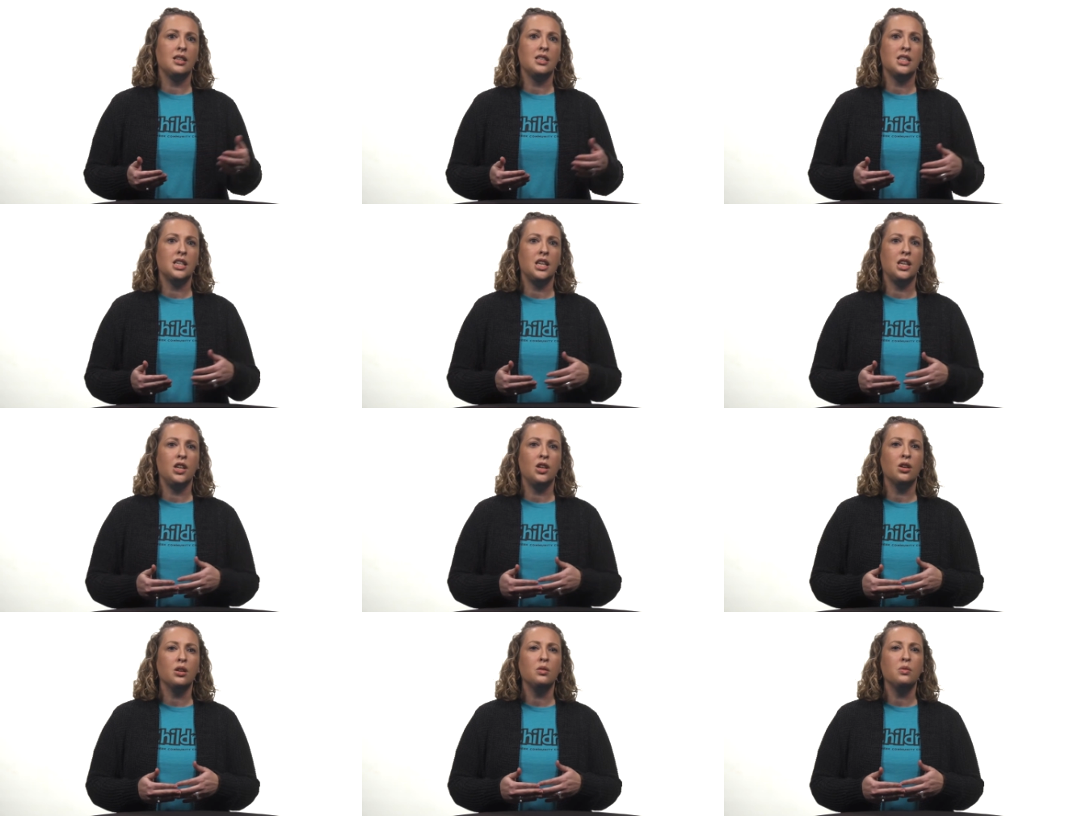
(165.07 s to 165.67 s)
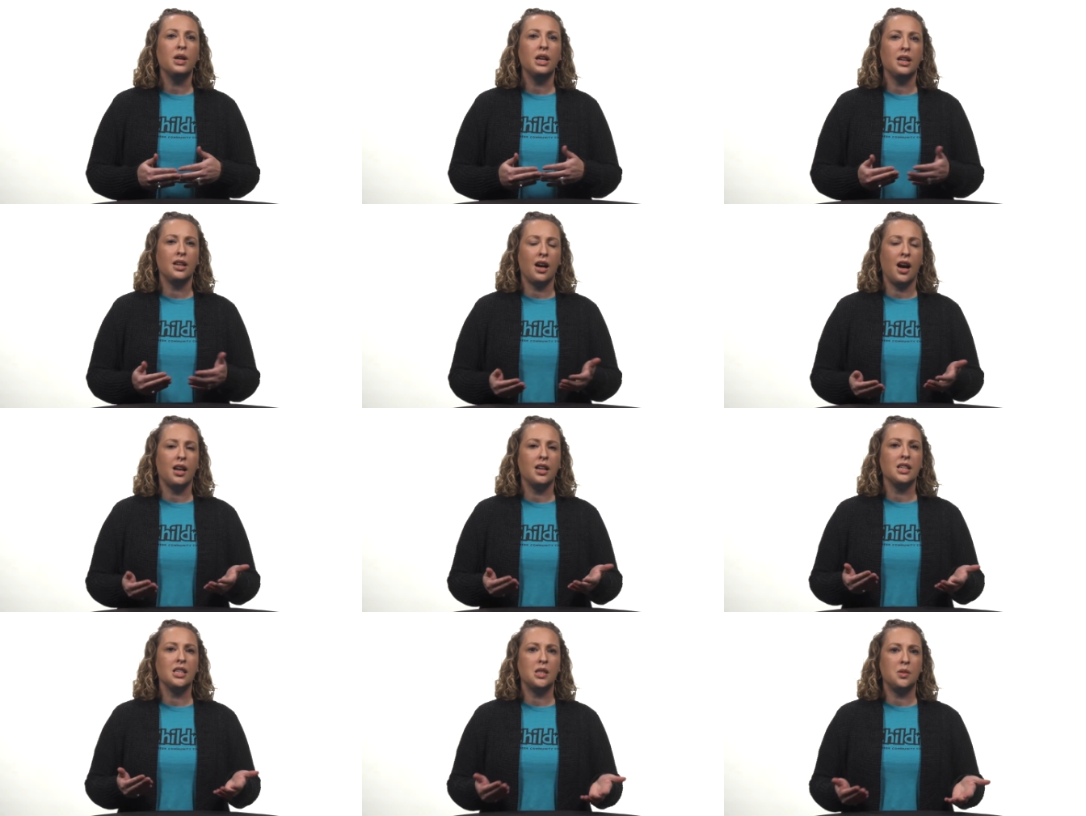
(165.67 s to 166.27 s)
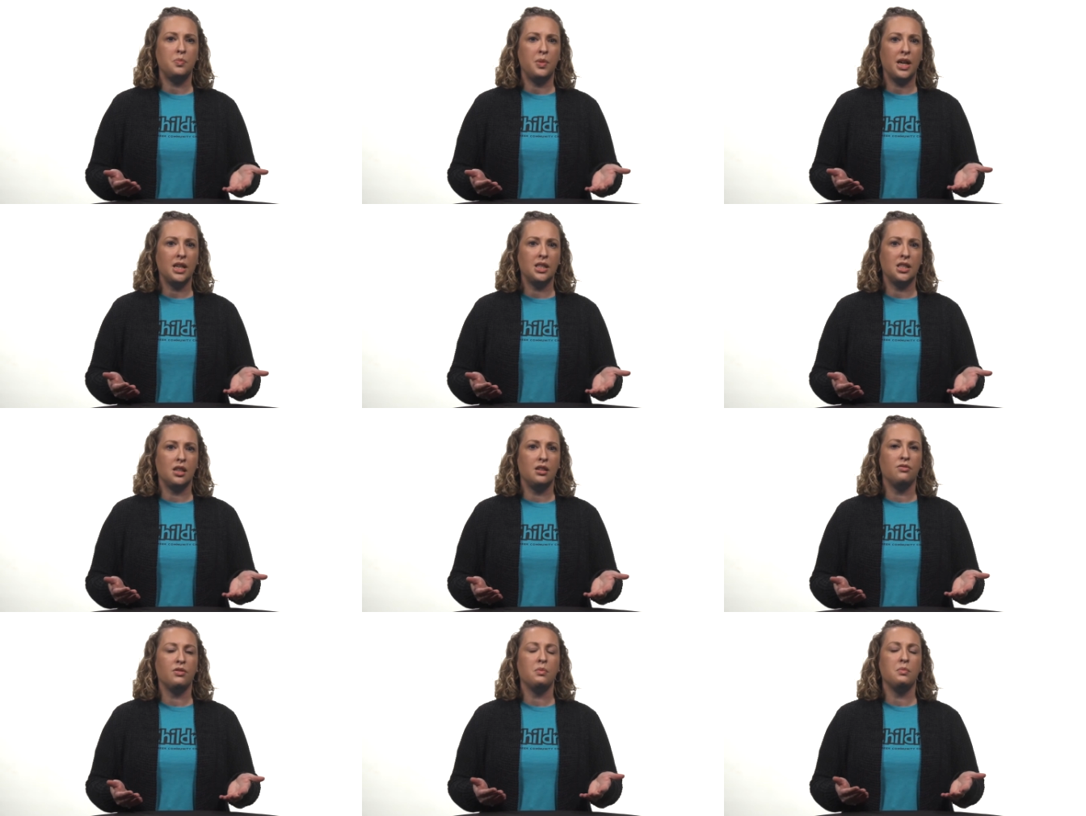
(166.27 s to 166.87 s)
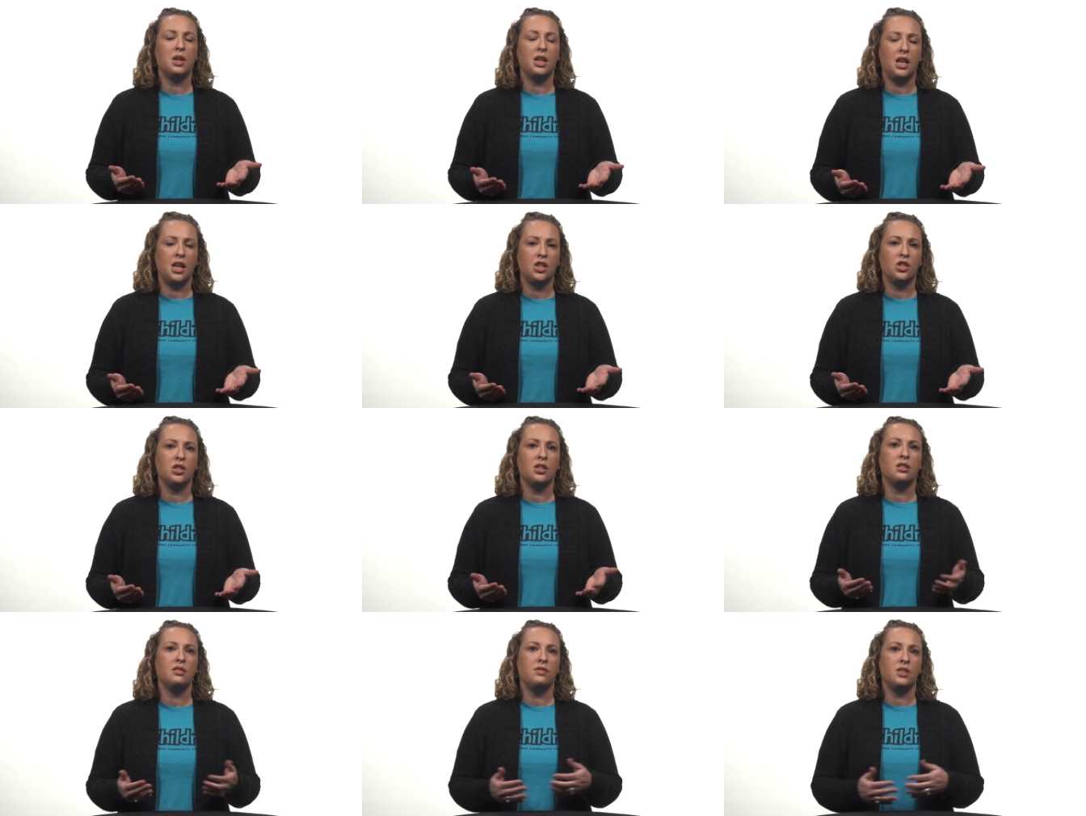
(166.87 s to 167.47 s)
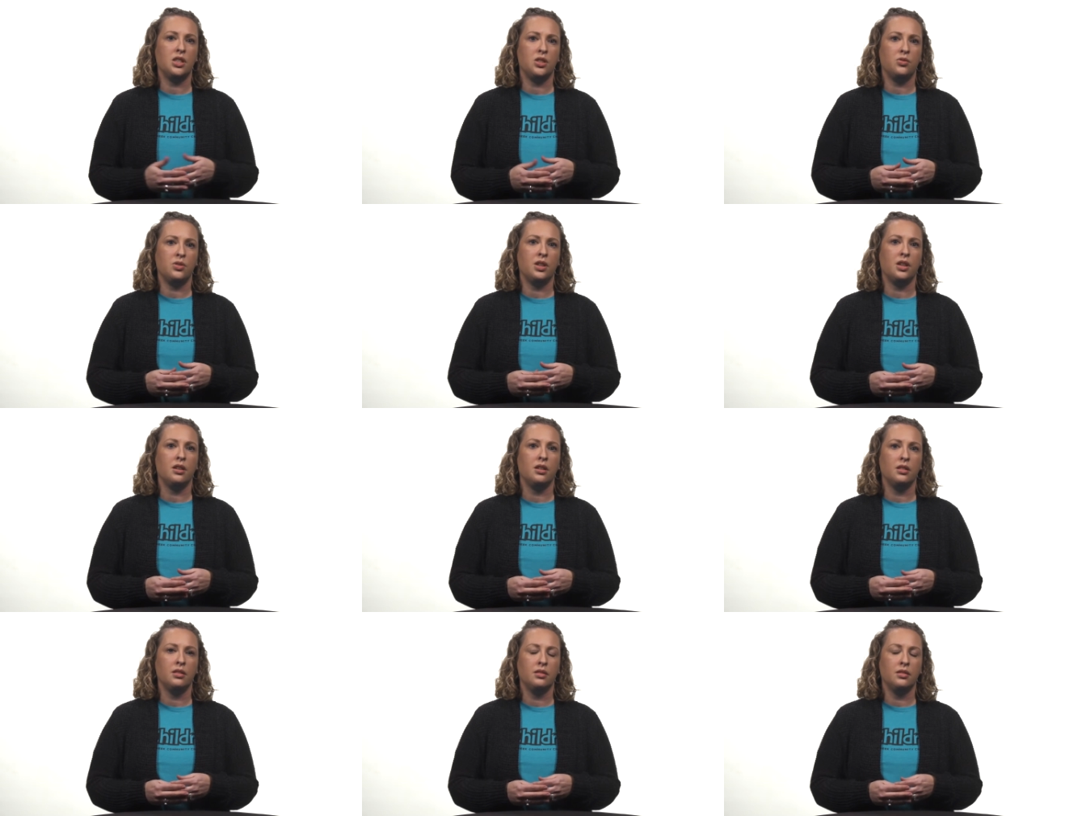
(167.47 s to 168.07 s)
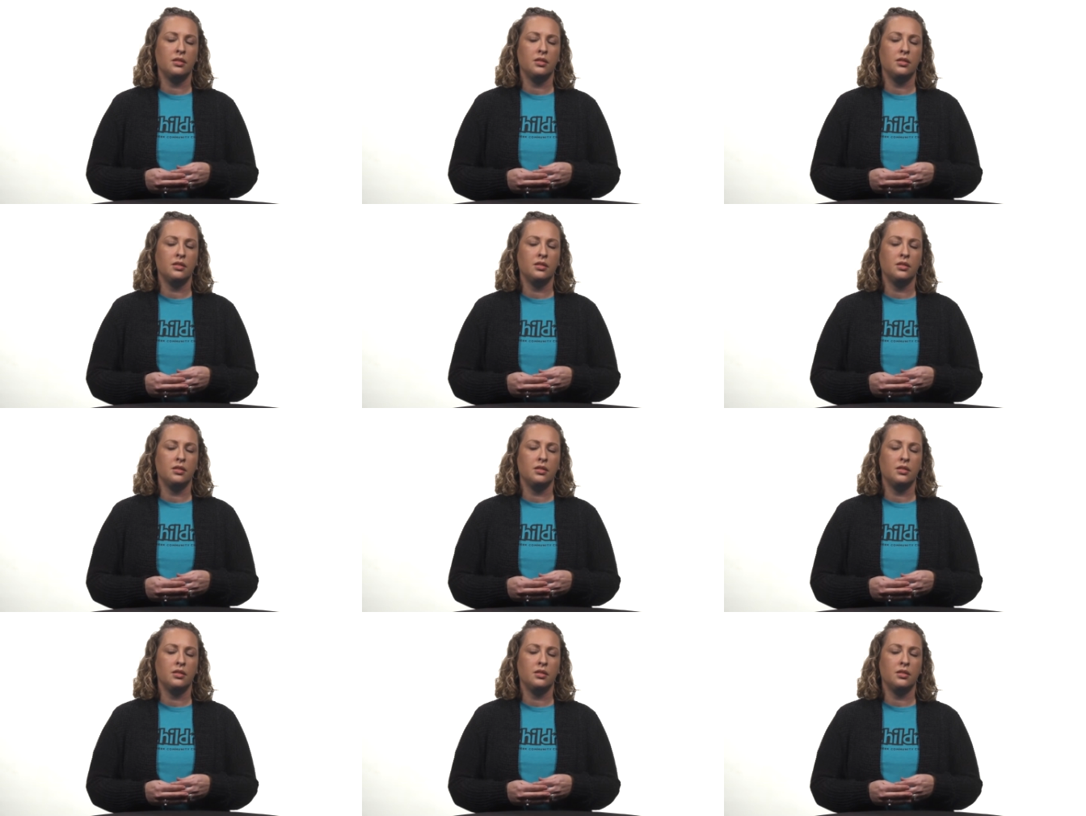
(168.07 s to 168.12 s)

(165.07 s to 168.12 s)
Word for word: to hear what God expected from the nation of Israel.